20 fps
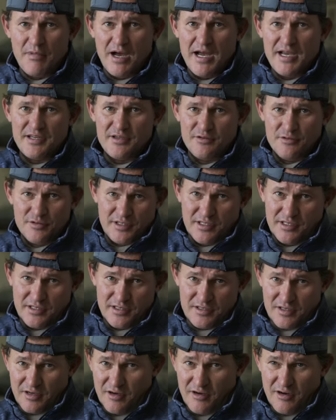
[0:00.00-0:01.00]
my
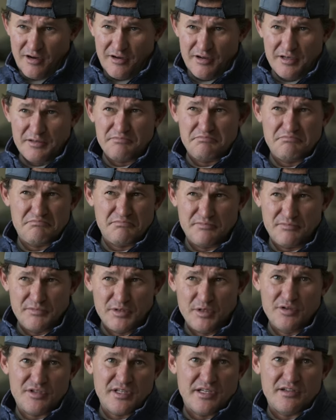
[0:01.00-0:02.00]
uses are
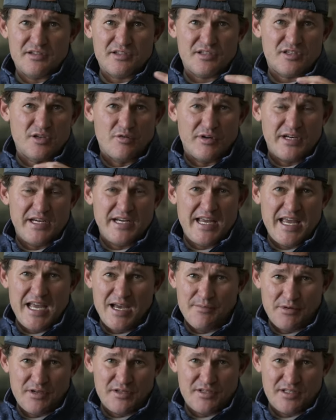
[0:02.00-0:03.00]
using Sony
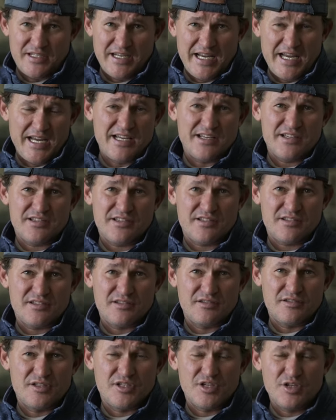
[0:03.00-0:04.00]
cameras, an
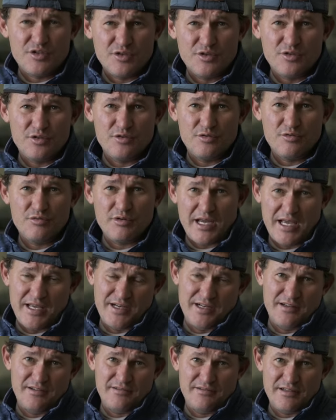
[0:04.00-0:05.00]
AS2
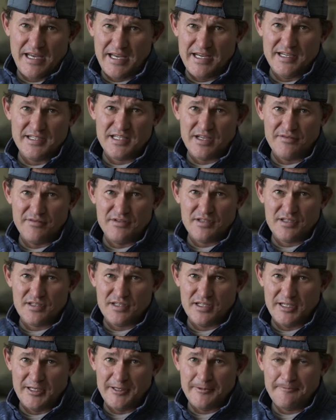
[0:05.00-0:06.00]
and an
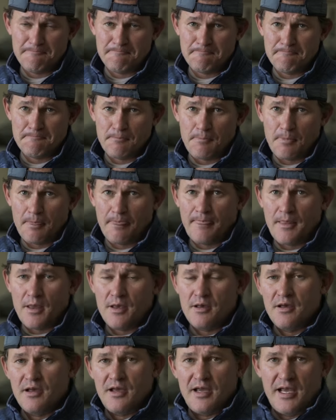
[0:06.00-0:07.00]
A7C,
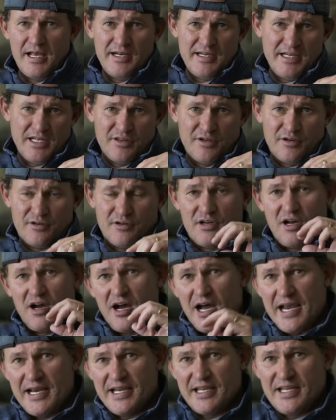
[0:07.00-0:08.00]
and either
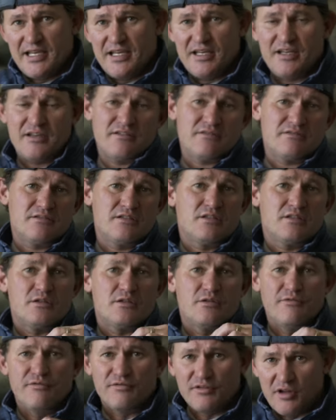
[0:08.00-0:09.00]
hiking,
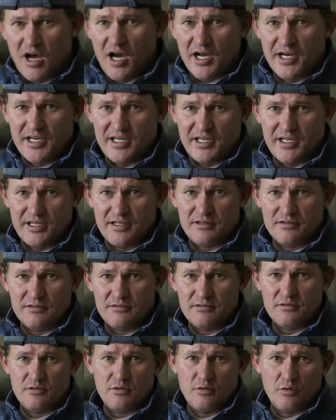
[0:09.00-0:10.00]

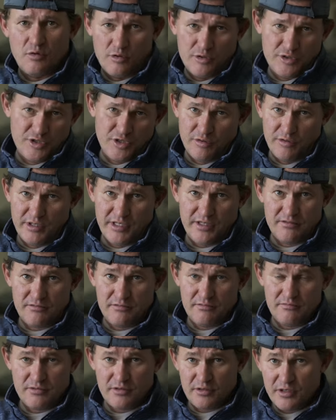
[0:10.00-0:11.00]
vlogging, or doing
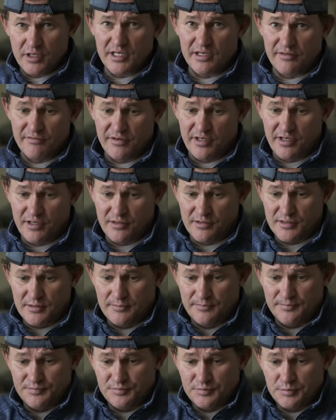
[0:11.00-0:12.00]
cooking
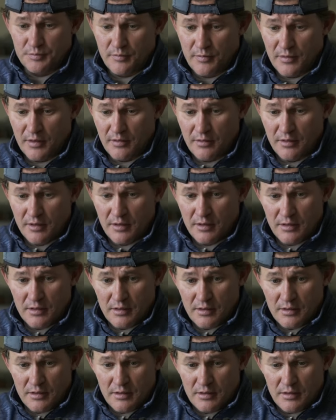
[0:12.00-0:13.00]

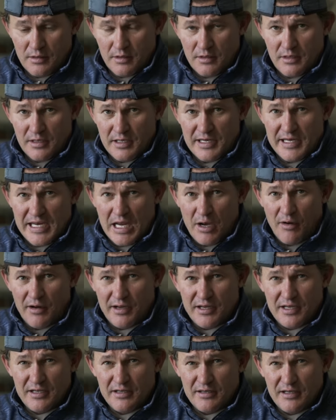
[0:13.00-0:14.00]
videos.
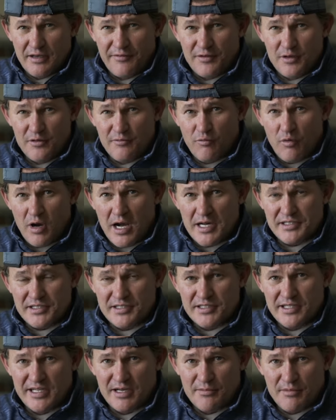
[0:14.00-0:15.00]
Now, if you've
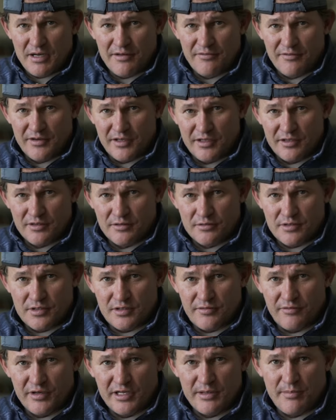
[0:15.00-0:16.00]
watched any of my
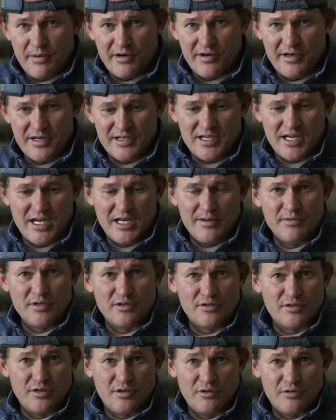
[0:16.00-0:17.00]
videos for any period of time,
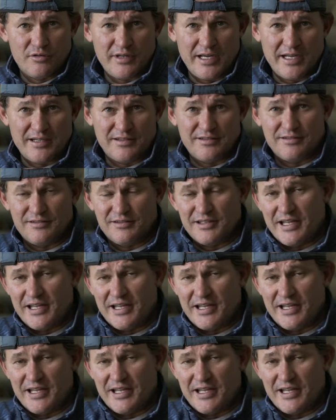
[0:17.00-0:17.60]
you'll know that